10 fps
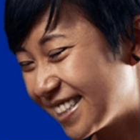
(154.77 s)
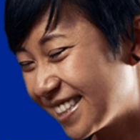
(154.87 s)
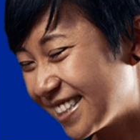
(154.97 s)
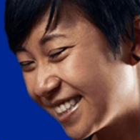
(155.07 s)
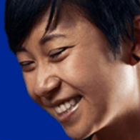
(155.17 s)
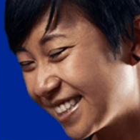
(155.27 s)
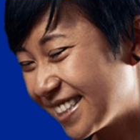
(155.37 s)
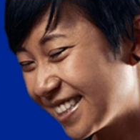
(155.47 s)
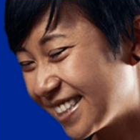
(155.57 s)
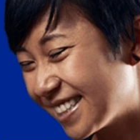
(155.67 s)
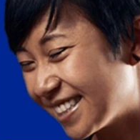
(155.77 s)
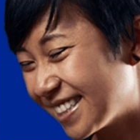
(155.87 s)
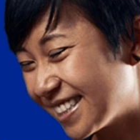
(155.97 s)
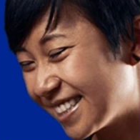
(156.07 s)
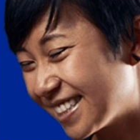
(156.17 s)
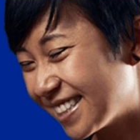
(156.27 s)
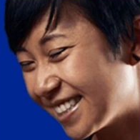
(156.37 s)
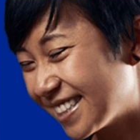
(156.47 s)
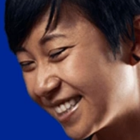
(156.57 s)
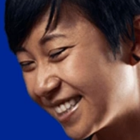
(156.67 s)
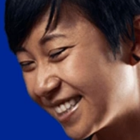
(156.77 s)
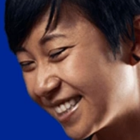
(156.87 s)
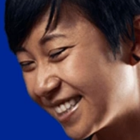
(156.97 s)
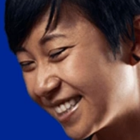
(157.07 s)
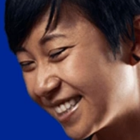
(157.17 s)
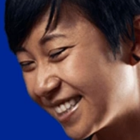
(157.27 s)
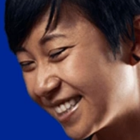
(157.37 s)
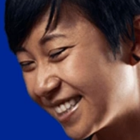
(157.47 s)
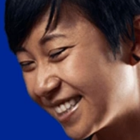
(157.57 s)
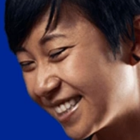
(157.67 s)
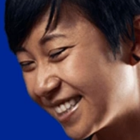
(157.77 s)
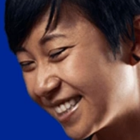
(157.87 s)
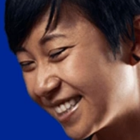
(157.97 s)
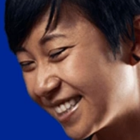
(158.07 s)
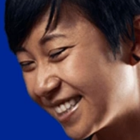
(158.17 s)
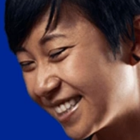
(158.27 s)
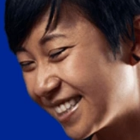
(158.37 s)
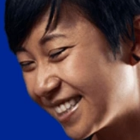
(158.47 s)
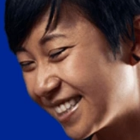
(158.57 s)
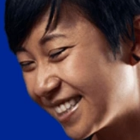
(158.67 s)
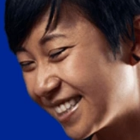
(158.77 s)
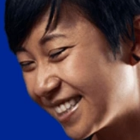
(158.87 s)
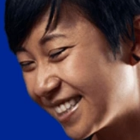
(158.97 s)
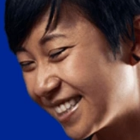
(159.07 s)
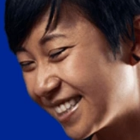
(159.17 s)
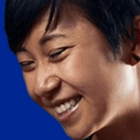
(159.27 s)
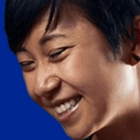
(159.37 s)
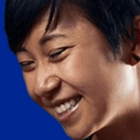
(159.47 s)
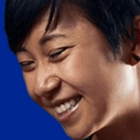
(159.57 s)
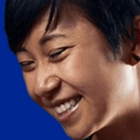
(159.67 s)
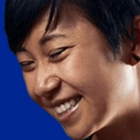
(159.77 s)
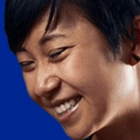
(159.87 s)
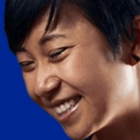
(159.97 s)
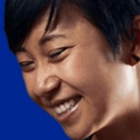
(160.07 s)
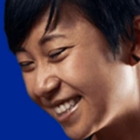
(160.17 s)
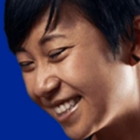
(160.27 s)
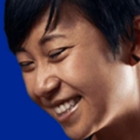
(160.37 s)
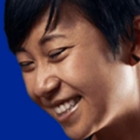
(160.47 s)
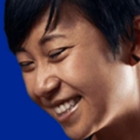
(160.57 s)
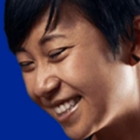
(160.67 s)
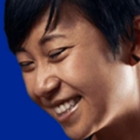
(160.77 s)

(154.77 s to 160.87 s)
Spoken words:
(no lip movement)